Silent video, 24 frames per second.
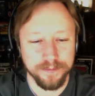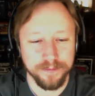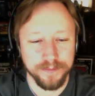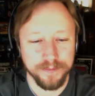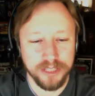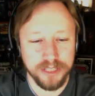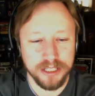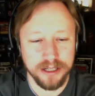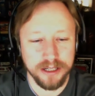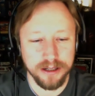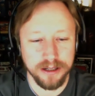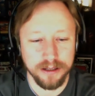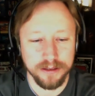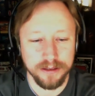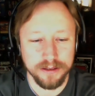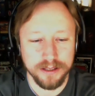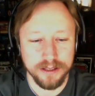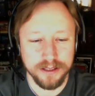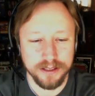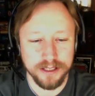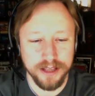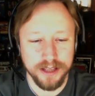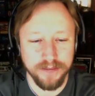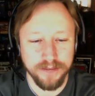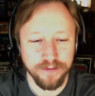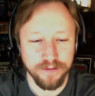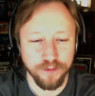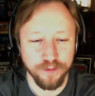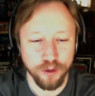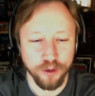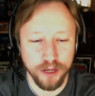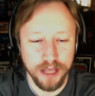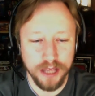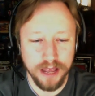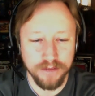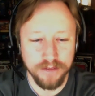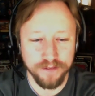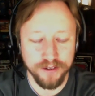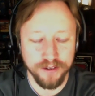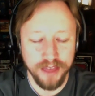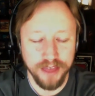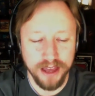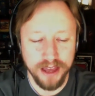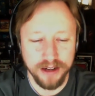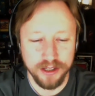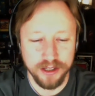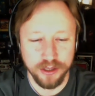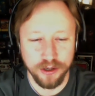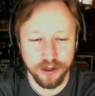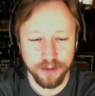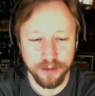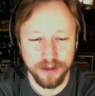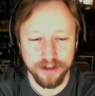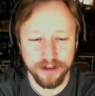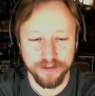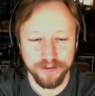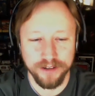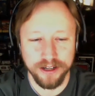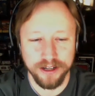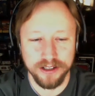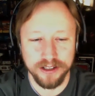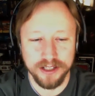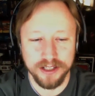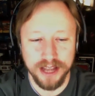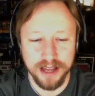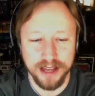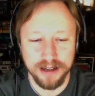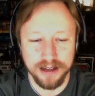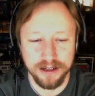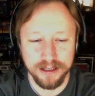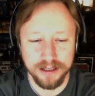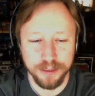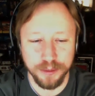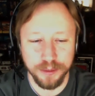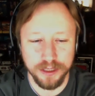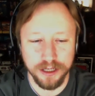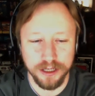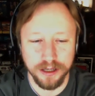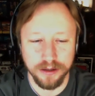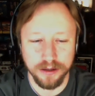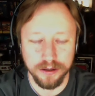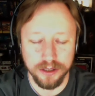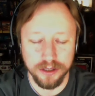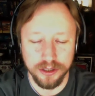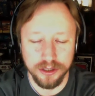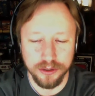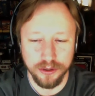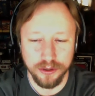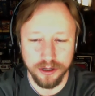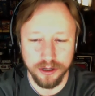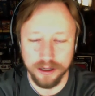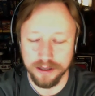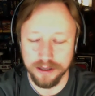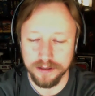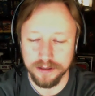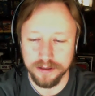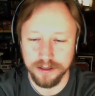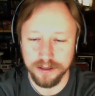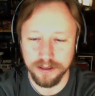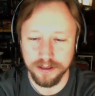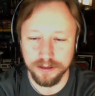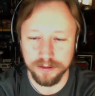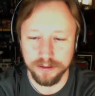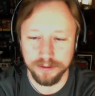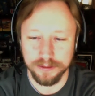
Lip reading: still $748 for that assortment of figures at his particular store. So